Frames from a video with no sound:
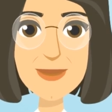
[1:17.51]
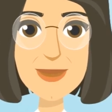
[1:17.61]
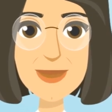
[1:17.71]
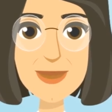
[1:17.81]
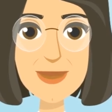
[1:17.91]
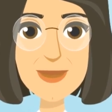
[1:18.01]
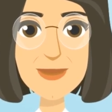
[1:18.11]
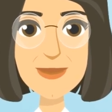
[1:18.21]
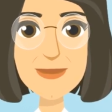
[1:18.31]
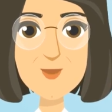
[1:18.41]
This
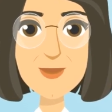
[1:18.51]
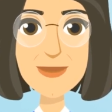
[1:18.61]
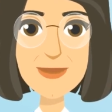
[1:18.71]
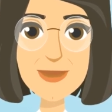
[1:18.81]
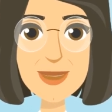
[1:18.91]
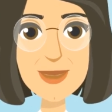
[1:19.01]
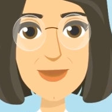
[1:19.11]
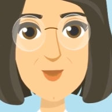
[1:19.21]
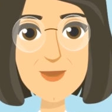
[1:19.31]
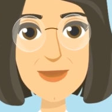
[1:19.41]
includes foods for
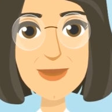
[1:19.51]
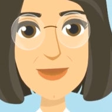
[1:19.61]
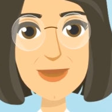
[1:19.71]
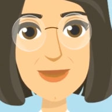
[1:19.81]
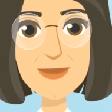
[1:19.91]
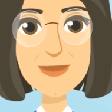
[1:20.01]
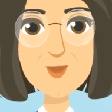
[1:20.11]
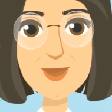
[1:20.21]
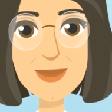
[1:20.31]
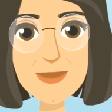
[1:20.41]
sale or further
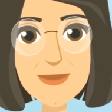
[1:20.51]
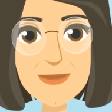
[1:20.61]
distribution.